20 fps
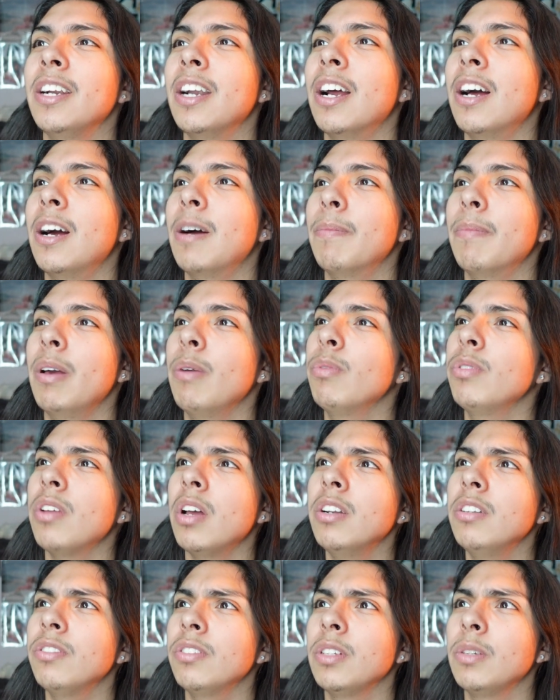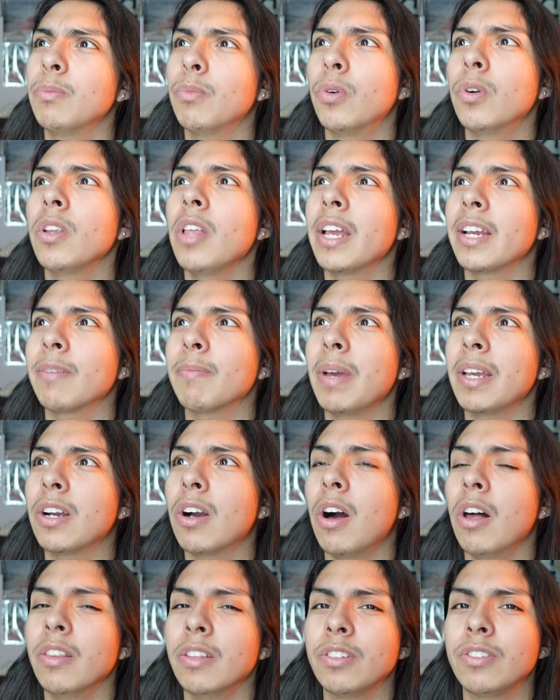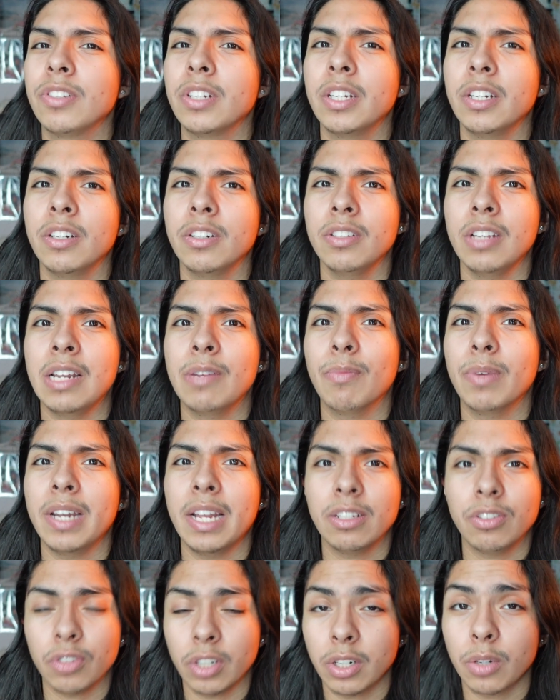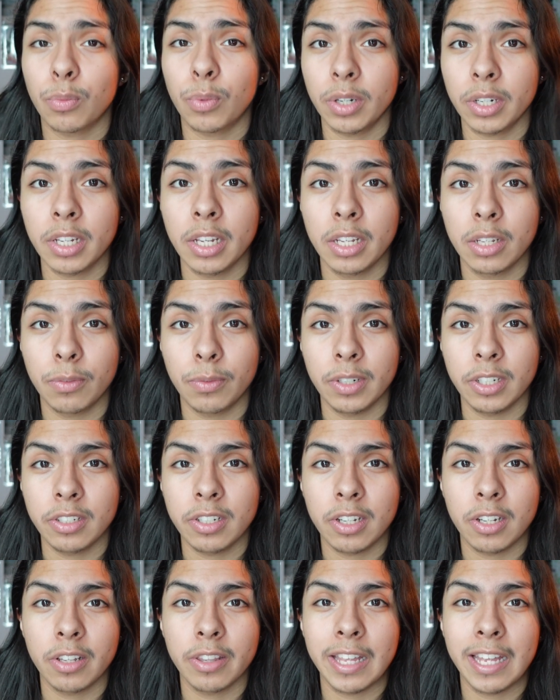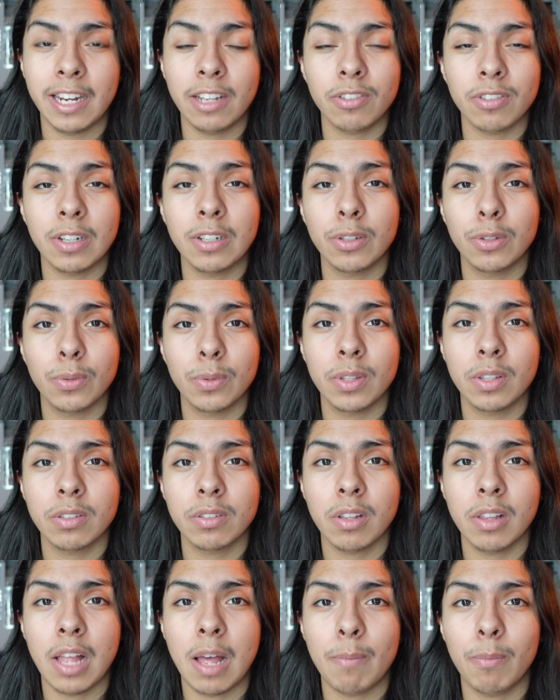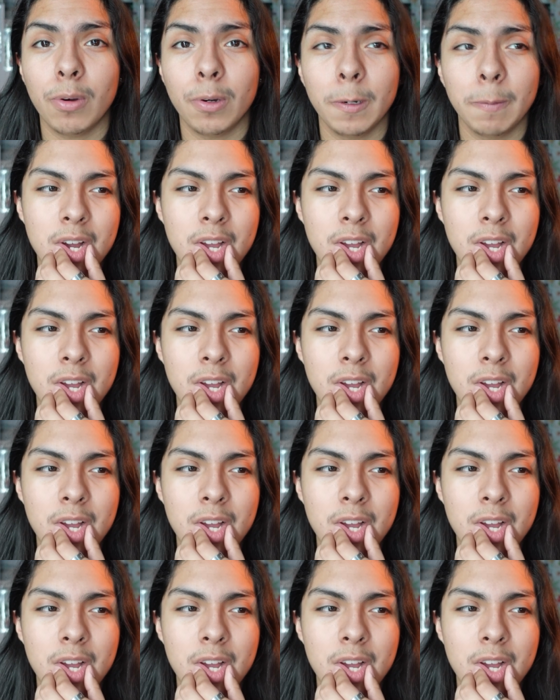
It was honestly more like my college years and when I started working in retail that I started doing this a lot more.